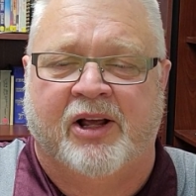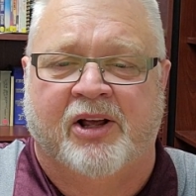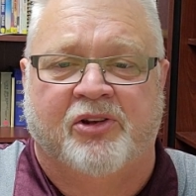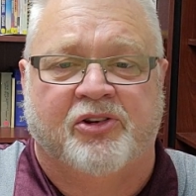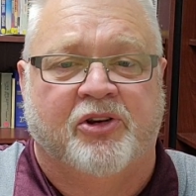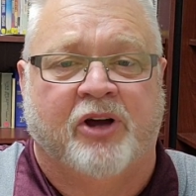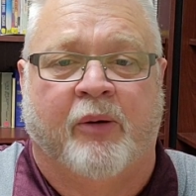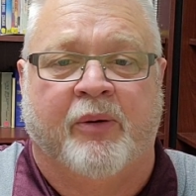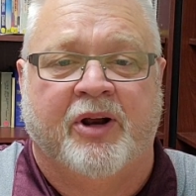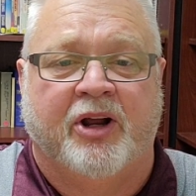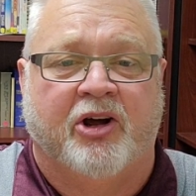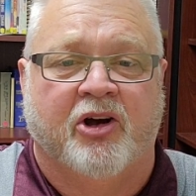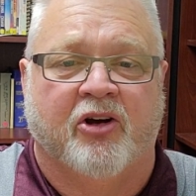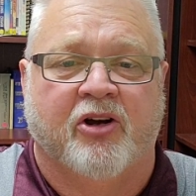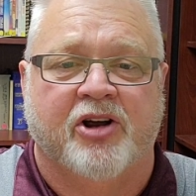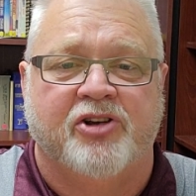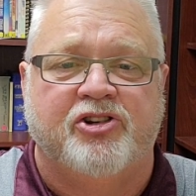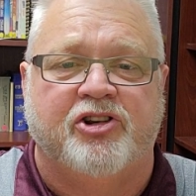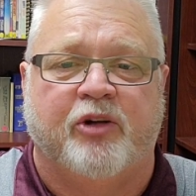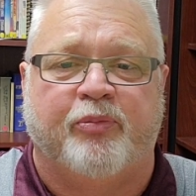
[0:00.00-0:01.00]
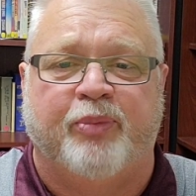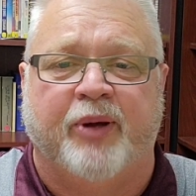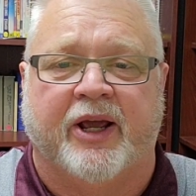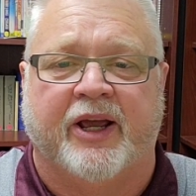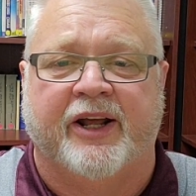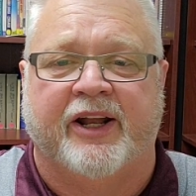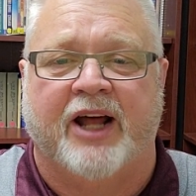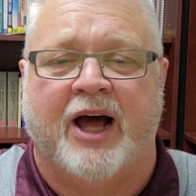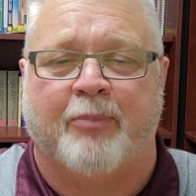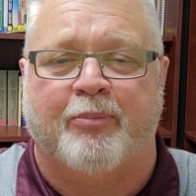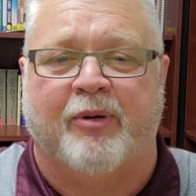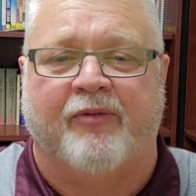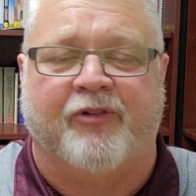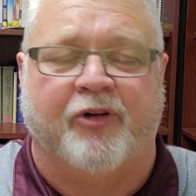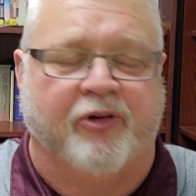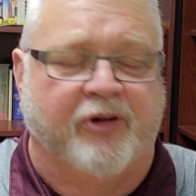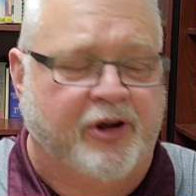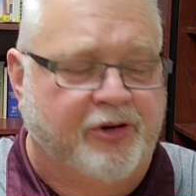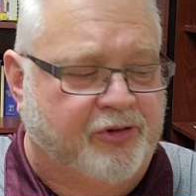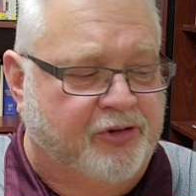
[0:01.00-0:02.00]
So I would encourage you to pick it up if
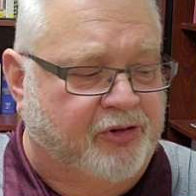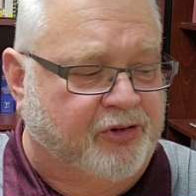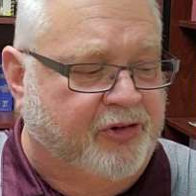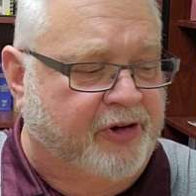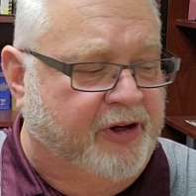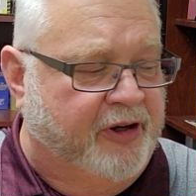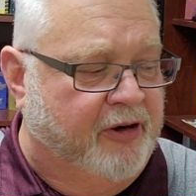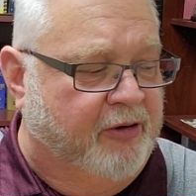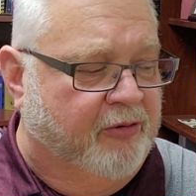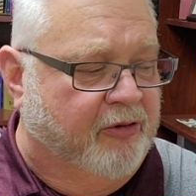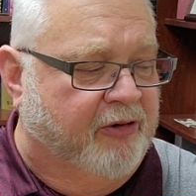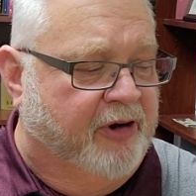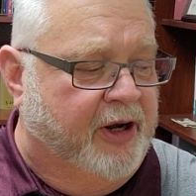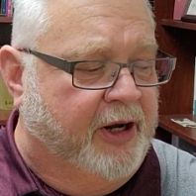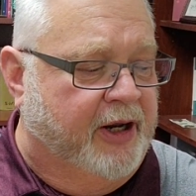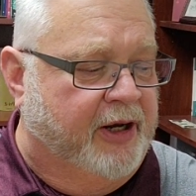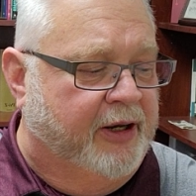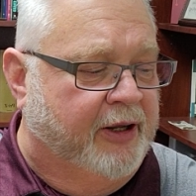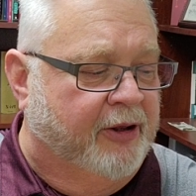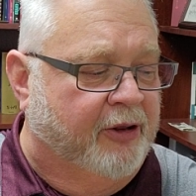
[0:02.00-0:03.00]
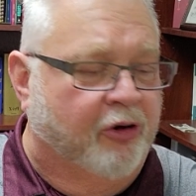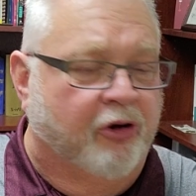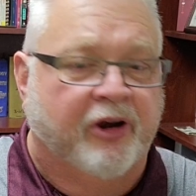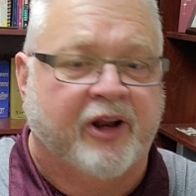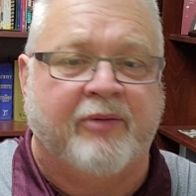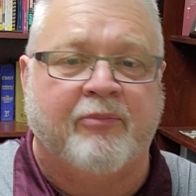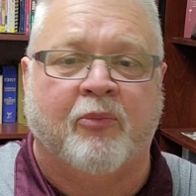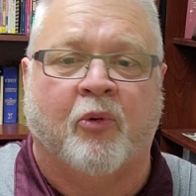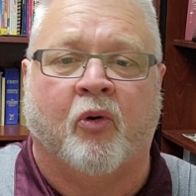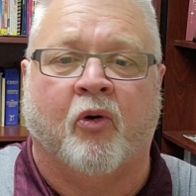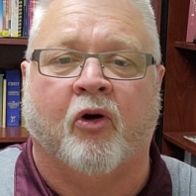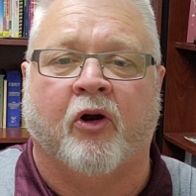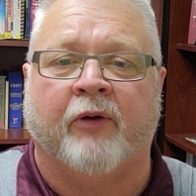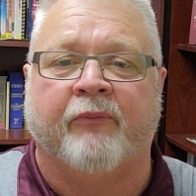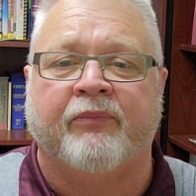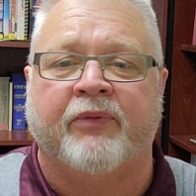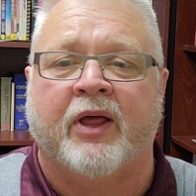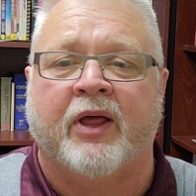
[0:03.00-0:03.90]
you're interested in reading and learning more